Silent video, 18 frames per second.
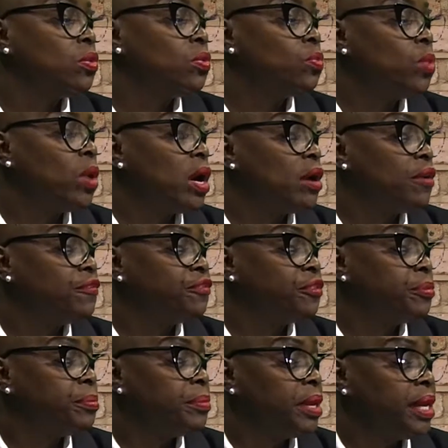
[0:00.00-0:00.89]
Well,
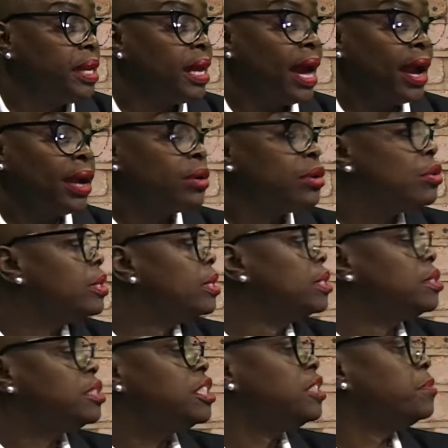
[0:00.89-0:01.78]
for me, I can
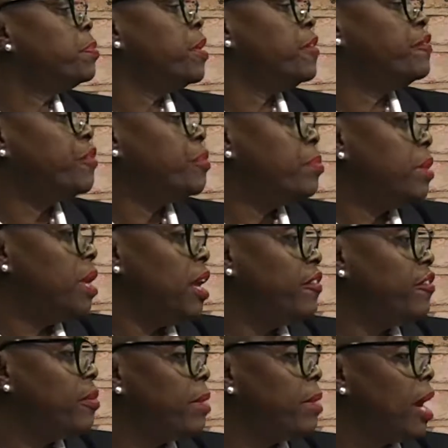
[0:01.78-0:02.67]
only speak for me.
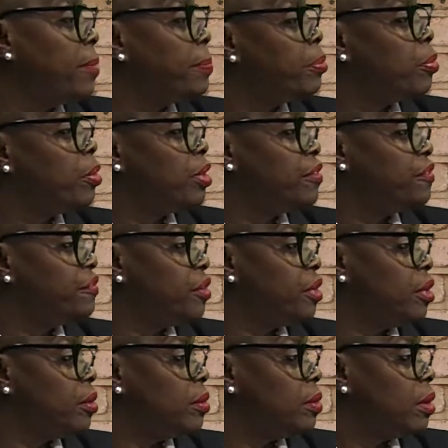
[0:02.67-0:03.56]
From my point of
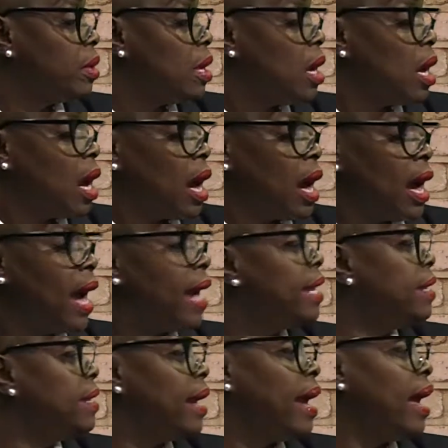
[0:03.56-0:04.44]
view, I
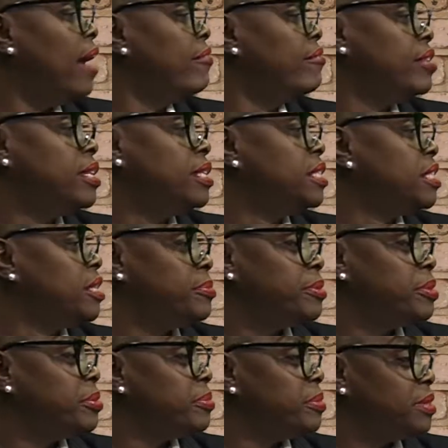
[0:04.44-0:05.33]
didn't have any
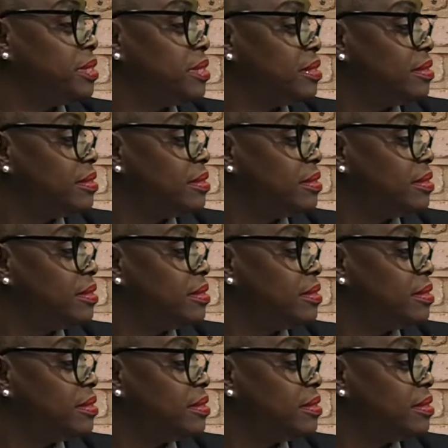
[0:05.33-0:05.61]
symptoms.